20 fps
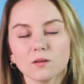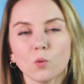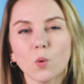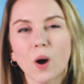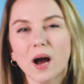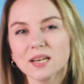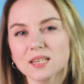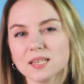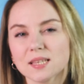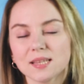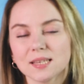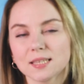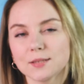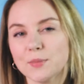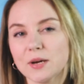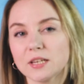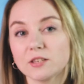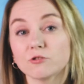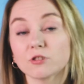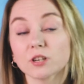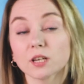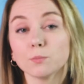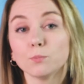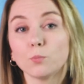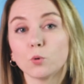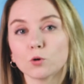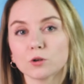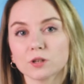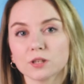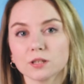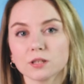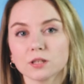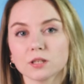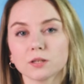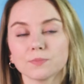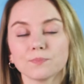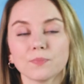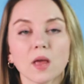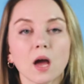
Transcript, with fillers: Why is this metric important?